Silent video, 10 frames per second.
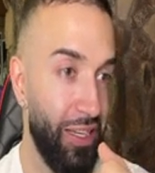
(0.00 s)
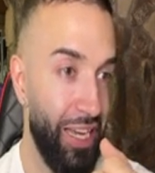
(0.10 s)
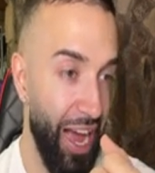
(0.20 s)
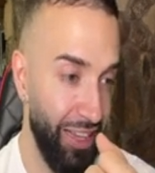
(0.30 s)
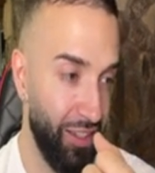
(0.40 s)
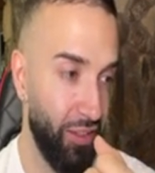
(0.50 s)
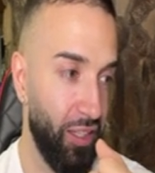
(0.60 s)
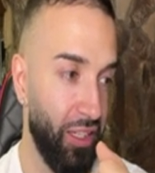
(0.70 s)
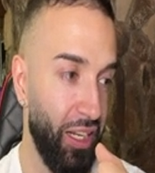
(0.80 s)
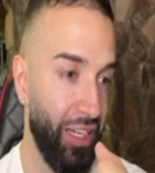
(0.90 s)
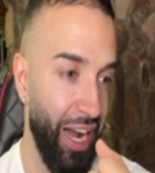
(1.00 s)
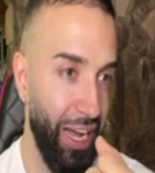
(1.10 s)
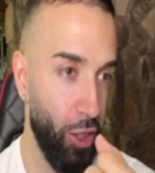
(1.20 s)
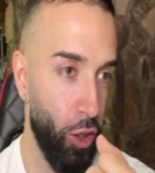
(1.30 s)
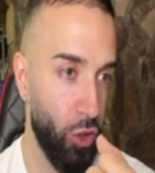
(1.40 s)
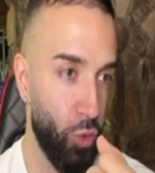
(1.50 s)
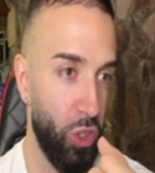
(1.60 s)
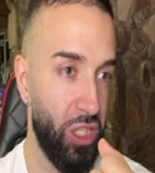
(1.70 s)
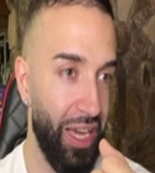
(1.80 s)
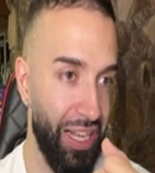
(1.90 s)
get to Kid Kalos,
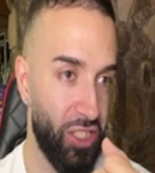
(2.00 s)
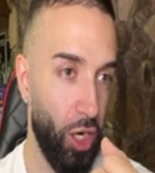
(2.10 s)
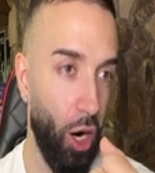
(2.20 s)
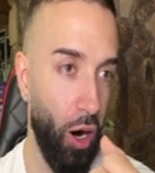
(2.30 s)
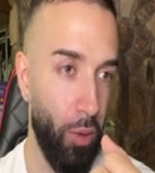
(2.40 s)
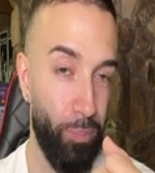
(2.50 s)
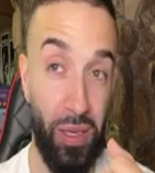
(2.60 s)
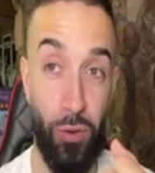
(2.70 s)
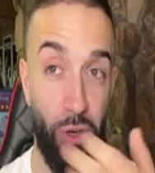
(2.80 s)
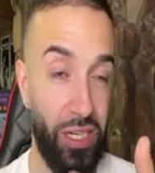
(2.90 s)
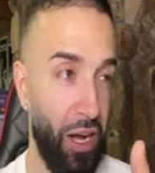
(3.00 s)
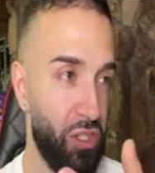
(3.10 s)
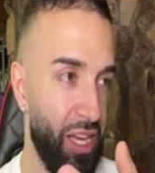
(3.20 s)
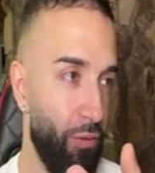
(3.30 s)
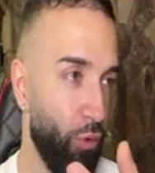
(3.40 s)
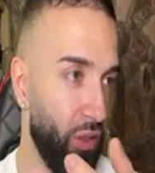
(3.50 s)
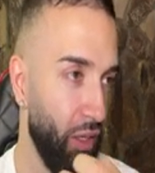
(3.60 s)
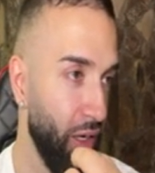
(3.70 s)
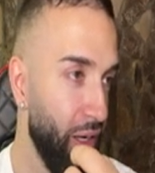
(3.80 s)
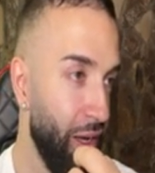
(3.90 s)
which gets to Heartbeat, which outs
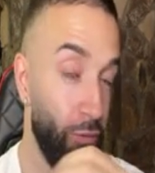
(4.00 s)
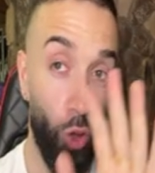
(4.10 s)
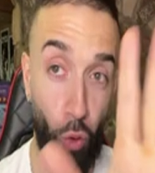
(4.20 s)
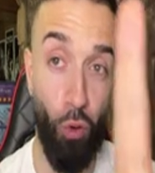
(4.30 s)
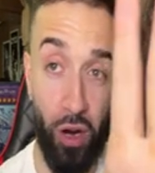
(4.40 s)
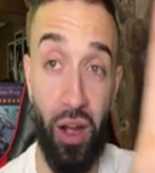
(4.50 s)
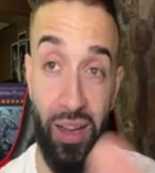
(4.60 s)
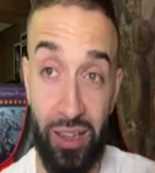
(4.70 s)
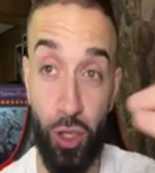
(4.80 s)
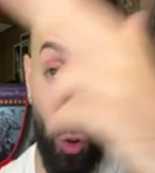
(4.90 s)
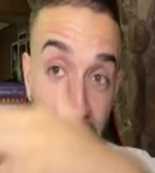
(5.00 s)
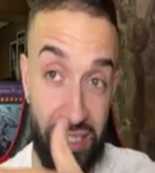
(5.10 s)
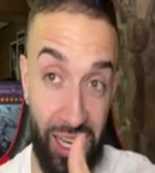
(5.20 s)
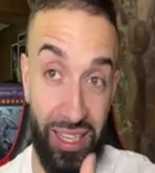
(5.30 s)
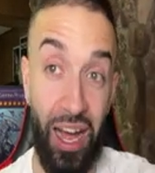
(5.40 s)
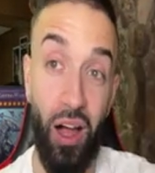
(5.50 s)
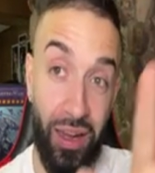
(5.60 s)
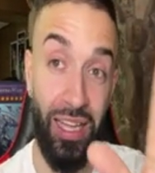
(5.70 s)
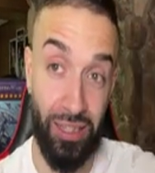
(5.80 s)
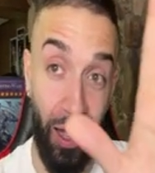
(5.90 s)
everything. Don't worry, I'll get to going second. I'll
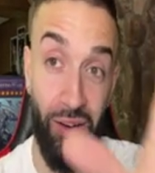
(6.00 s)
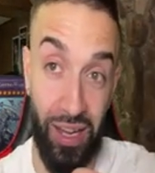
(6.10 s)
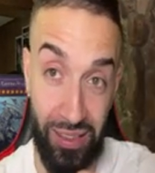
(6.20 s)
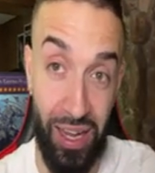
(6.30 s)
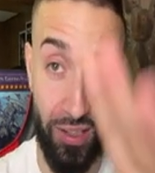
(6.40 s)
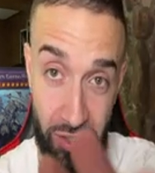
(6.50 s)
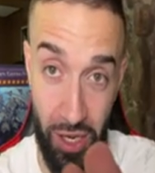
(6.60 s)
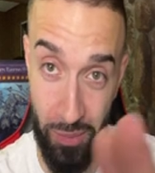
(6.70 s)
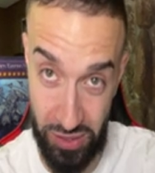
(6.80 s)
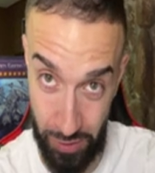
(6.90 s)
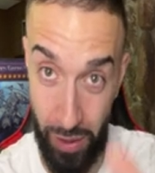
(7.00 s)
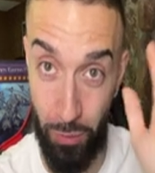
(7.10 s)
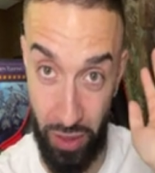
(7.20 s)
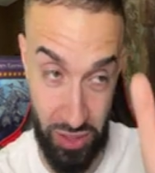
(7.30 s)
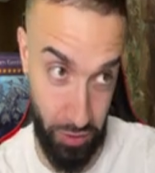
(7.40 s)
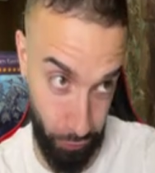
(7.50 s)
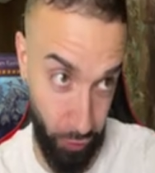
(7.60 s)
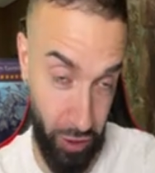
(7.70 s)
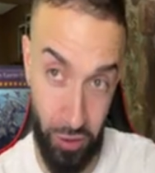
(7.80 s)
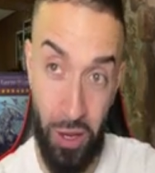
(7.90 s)
get to I'll get to how to stop Mystic Mine when it's on the
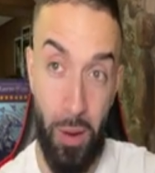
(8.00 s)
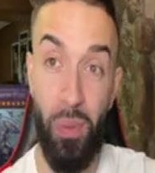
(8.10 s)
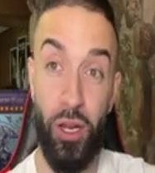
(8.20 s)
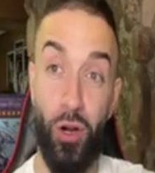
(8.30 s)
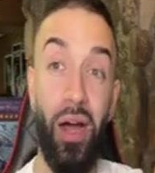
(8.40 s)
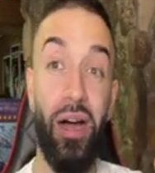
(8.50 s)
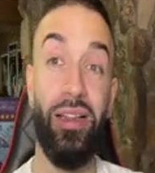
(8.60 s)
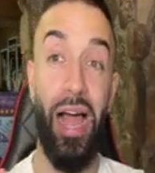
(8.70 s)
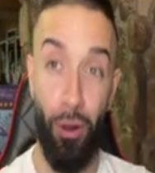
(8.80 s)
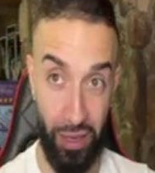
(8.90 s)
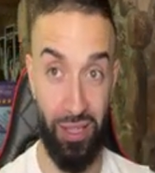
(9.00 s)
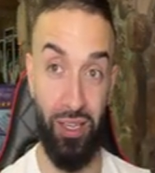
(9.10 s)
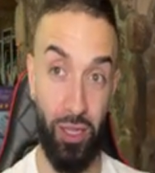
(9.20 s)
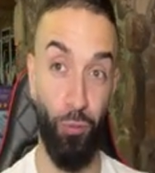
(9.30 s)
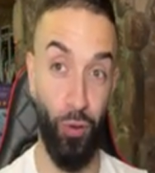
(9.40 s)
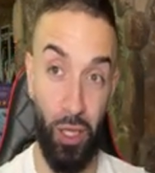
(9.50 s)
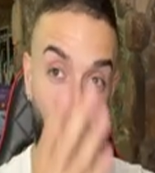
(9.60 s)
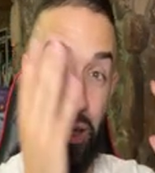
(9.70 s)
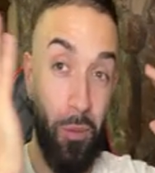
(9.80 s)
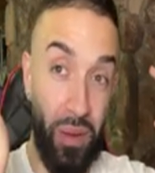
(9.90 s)
field, but you're not allowing it to hit the
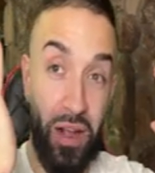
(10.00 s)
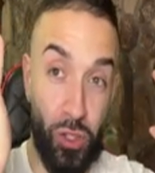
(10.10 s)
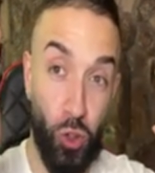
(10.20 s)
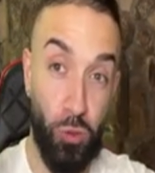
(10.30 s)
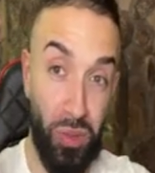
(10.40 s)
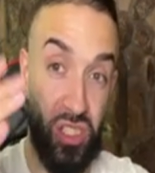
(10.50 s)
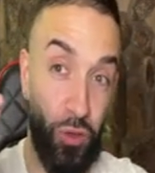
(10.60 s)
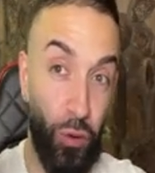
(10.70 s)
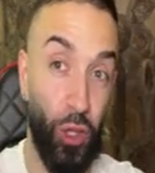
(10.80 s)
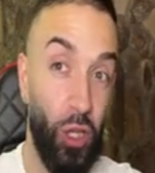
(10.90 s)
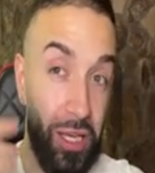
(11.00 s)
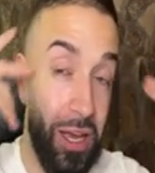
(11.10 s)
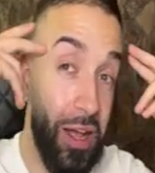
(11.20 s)
field because you specifically